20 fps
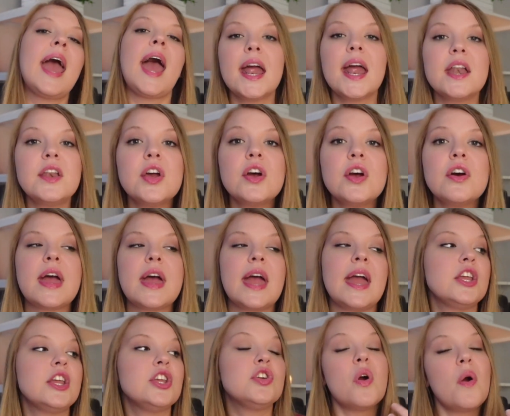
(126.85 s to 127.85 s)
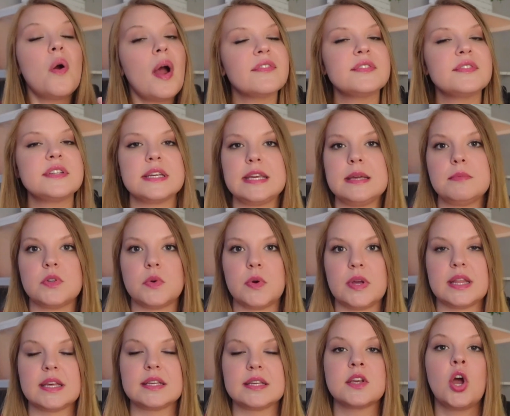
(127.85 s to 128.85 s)
and know that you don't have to keep
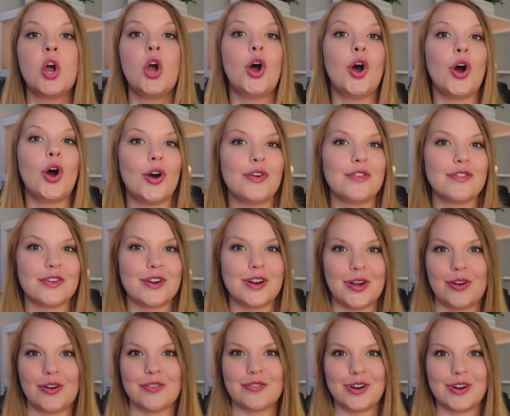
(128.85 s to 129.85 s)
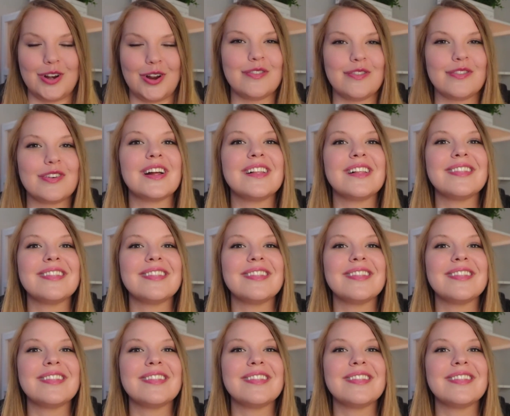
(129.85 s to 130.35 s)
doing this over and over and over.